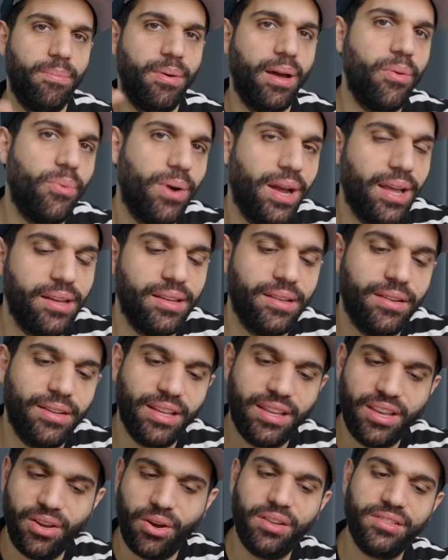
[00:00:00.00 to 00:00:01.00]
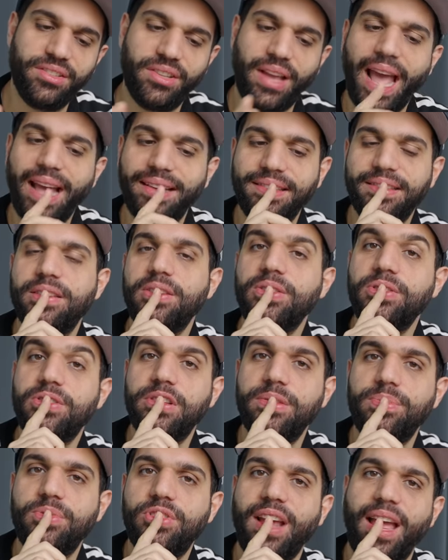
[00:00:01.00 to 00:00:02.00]
By the way, he also has a
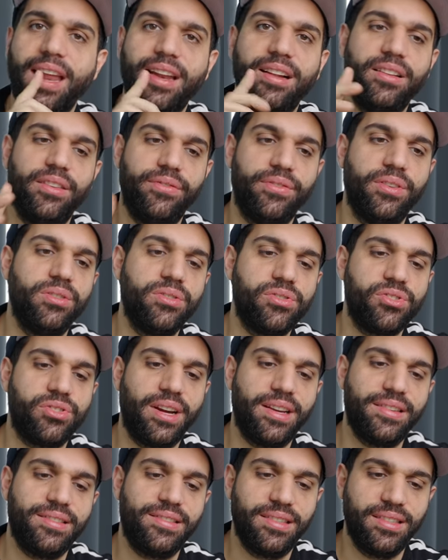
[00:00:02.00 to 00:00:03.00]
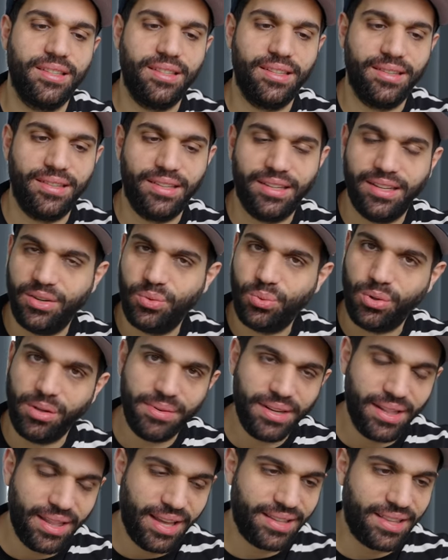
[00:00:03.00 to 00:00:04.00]
YouTube channel if you're interested. It will
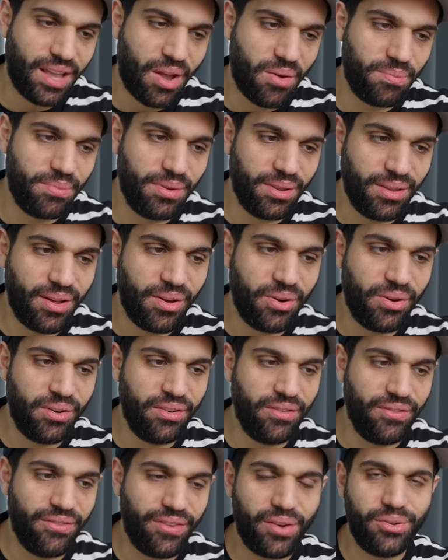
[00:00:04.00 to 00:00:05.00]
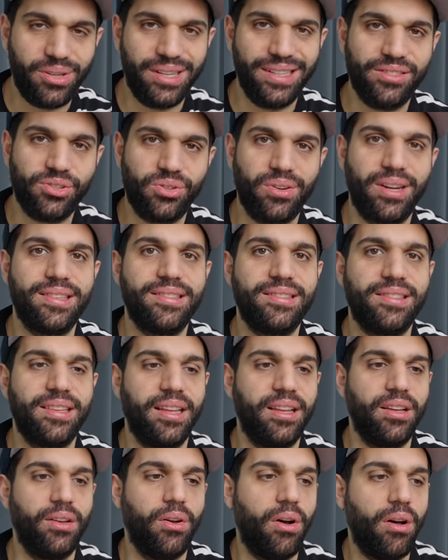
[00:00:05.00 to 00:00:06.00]
be linked down below. Very
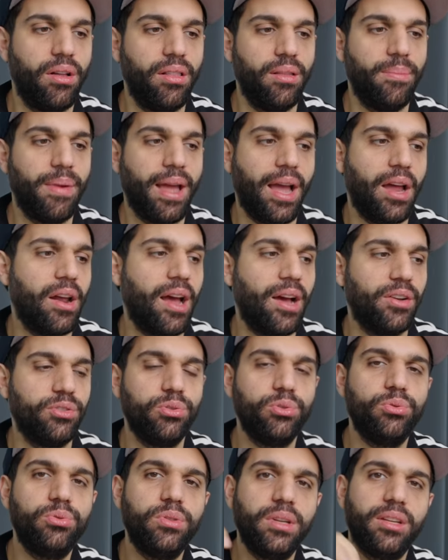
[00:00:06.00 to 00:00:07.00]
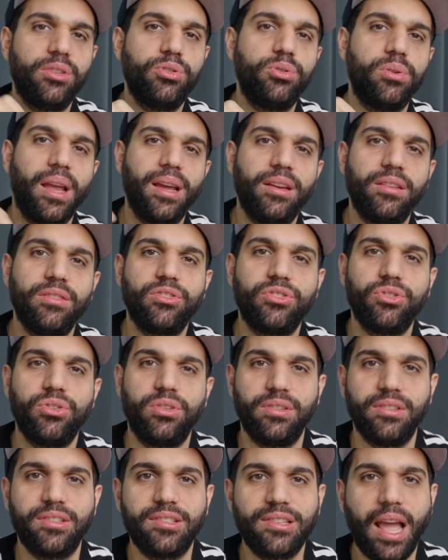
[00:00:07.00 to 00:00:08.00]
interesting, all about how to recreate
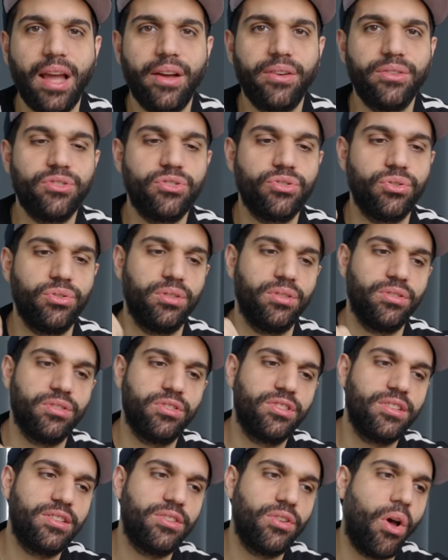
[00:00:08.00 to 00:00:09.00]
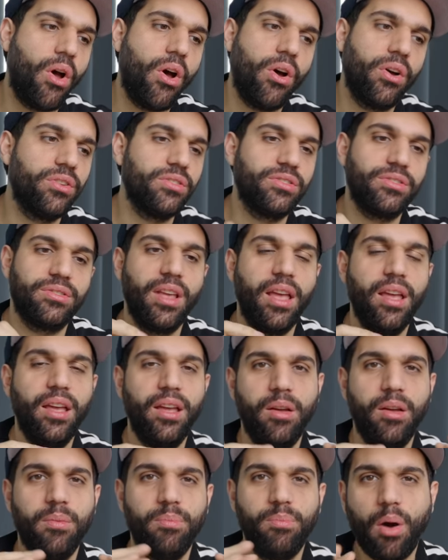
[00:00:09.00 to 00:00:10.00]
certain sounds, certain songs,
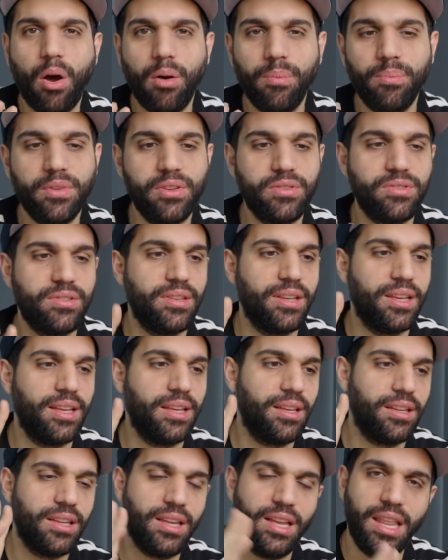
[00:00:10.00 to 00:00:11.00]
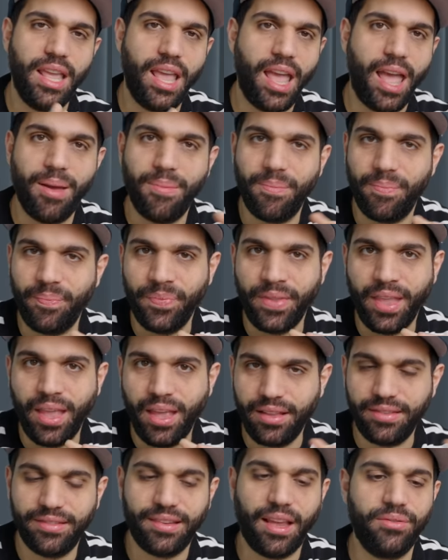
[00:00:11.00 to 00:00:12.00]
pop music, EDM.
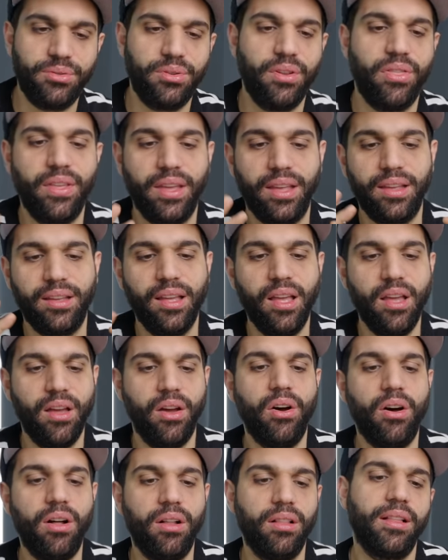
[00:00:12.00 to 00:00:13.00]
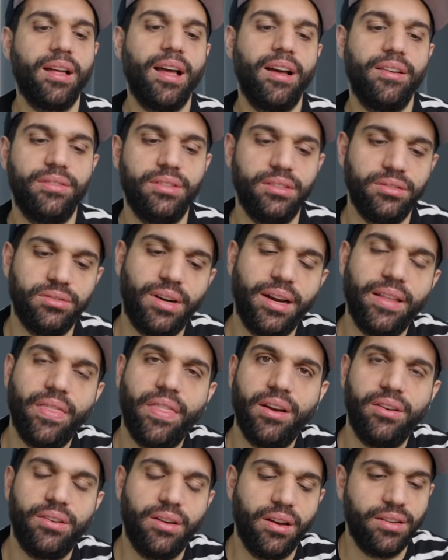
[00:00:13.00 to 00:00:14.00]
It's everything all covered right
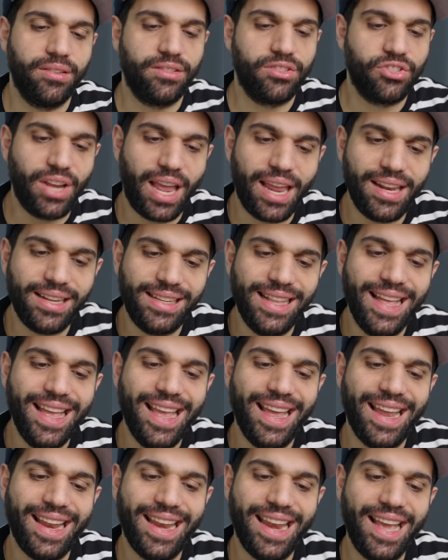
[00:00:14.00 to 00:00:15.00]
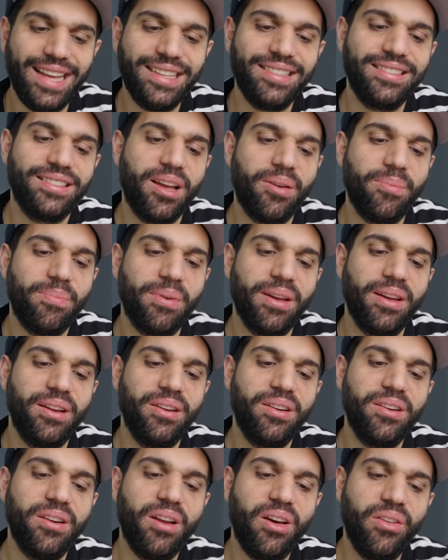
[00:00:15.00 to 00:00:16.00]
there on his channel. Next up,
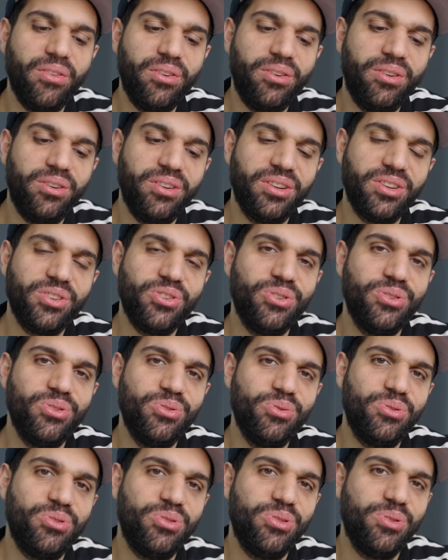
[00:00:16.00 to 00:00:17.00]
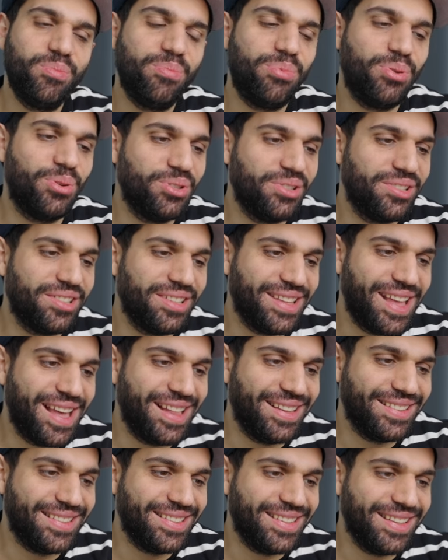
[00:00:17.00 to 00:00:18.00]
another YouTube
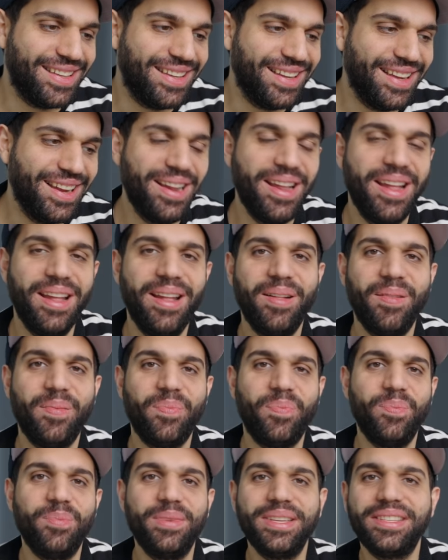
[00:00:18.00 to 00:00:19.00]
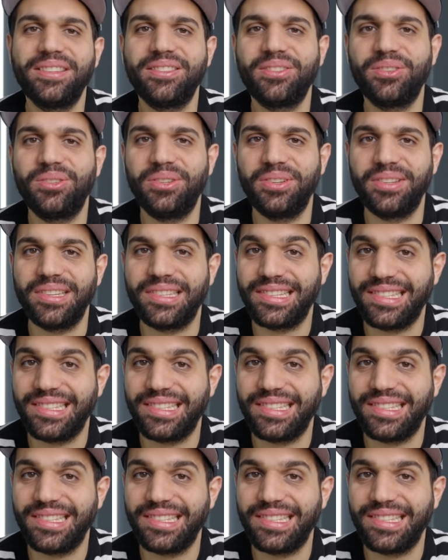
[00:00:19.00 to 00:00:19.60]
personality Mr.